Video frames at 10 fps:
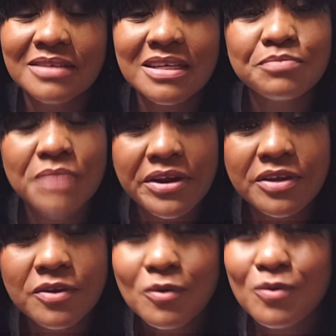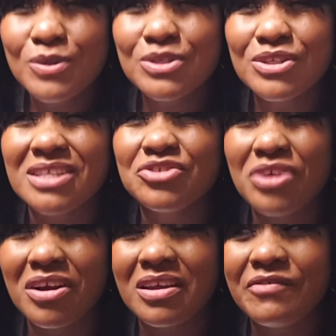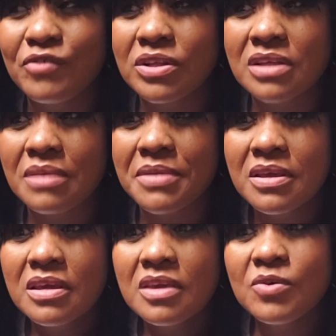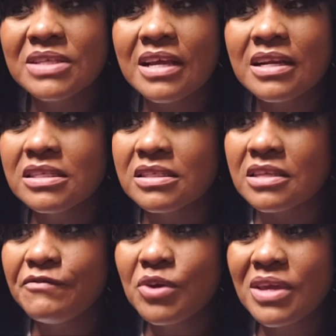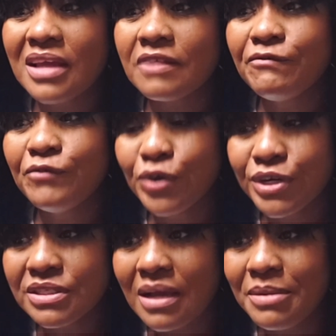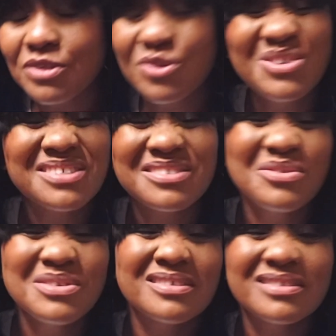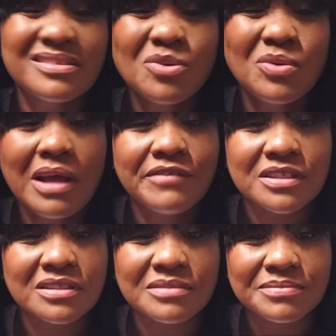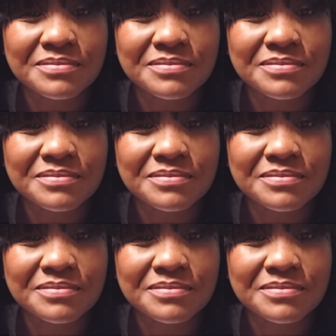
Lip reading: Because Barry was such a strong influence on me. He was like, listen, if you can't afford this habit, don't have it.